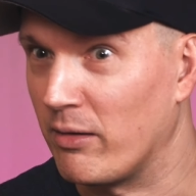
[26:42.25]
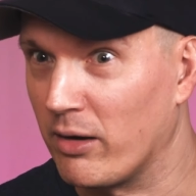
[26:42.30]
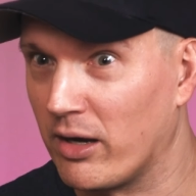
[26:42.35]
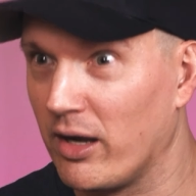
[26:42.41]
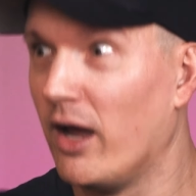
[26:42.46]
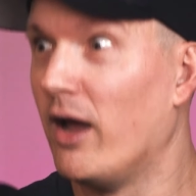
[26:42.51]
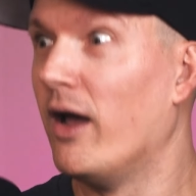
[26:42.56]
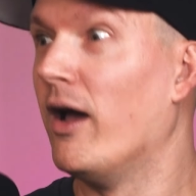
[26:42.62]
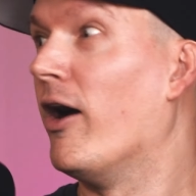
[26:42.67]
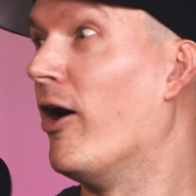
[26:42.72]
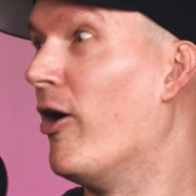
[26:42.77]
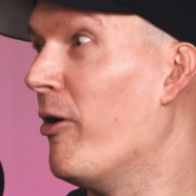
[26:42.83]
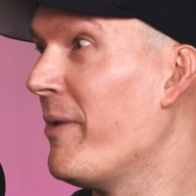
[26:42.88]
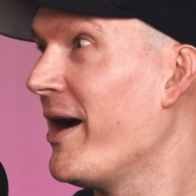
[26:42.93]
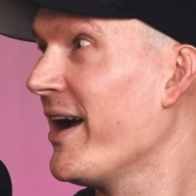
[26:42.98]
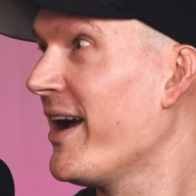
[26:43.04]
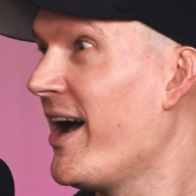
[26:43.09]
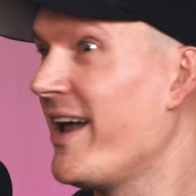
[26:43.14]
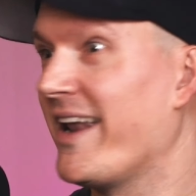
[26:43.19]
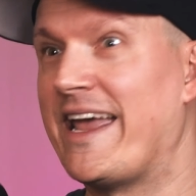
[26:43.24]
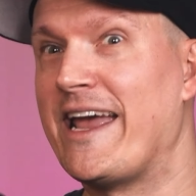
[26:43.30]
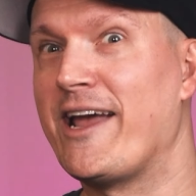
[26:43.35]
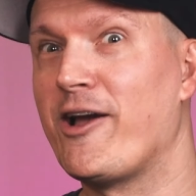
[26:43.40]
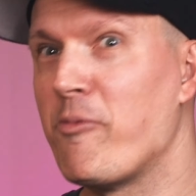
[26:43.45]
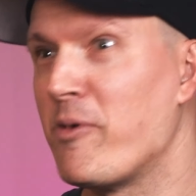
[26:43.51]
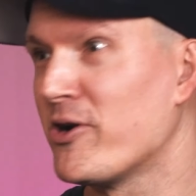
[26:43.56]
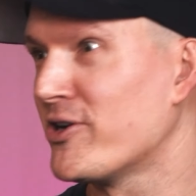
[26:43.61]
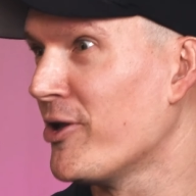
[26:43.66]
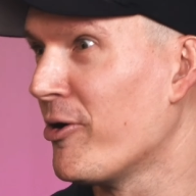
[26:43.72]
Like, oh my god, I can't
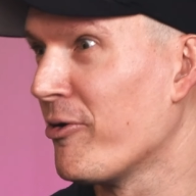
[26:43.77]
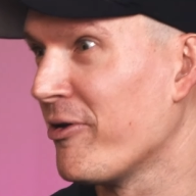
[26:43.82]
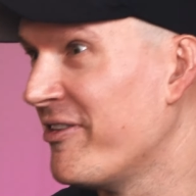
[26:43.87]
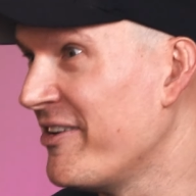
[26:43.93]
go much lower